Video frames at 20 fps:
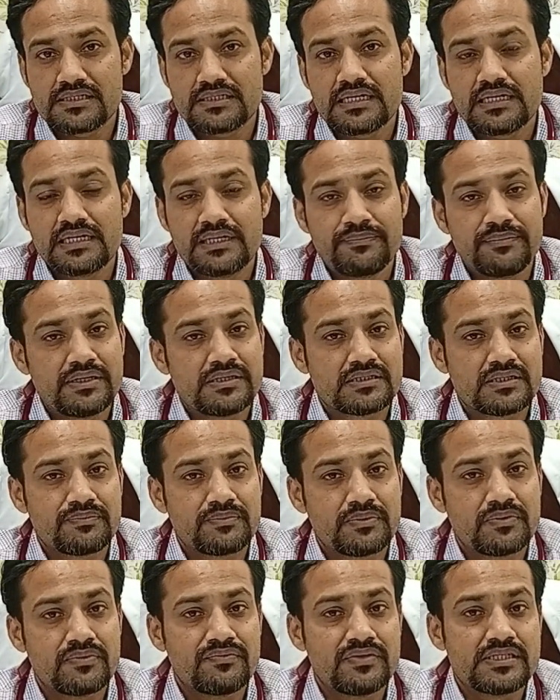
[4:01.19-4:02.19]
That depends
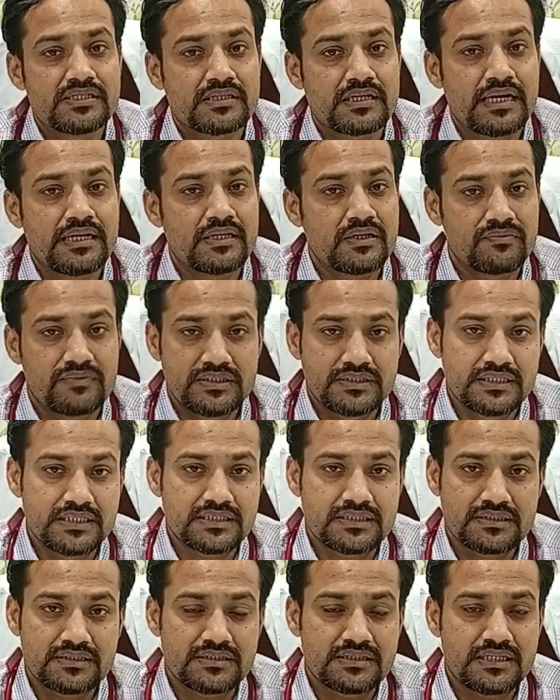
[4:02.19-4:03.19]
upon which kind of injections